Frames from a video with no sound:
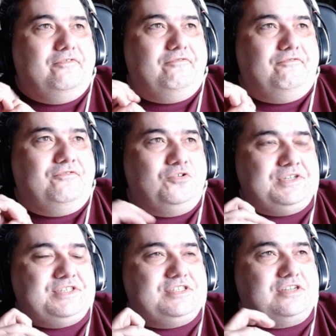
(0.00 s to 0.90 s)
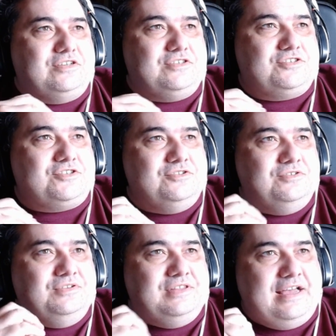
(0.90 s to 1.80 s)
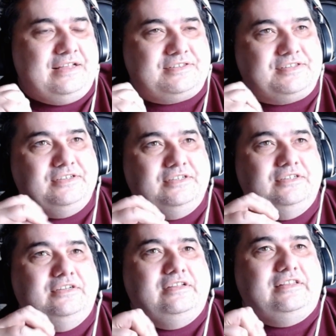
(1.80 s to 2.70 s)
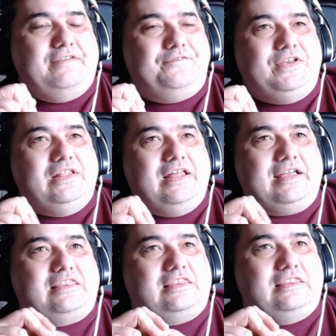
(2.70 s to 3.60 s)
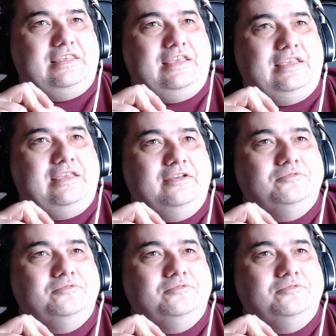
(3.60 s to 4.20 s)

voiced the concern that they feel like and